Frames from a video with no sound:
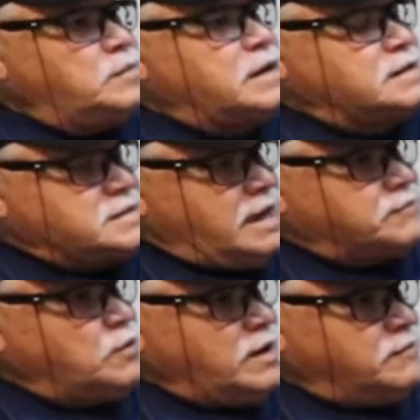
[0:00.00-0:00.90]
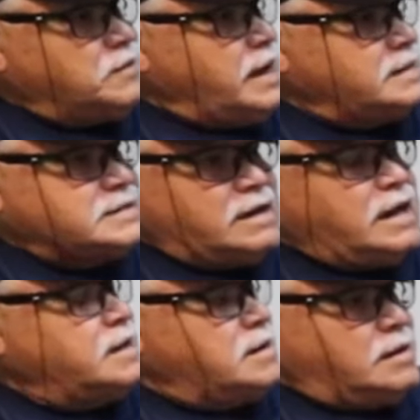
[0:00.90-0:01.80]
Because you have to have your hands out,
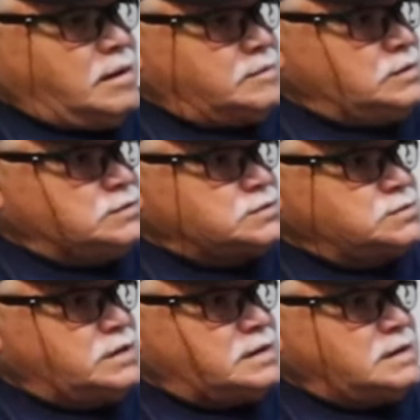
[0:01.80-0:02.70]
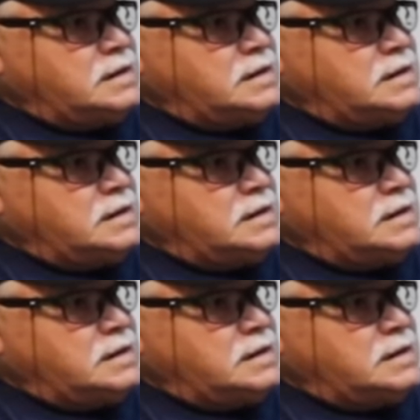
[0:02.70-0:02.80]
and I'm not used to it.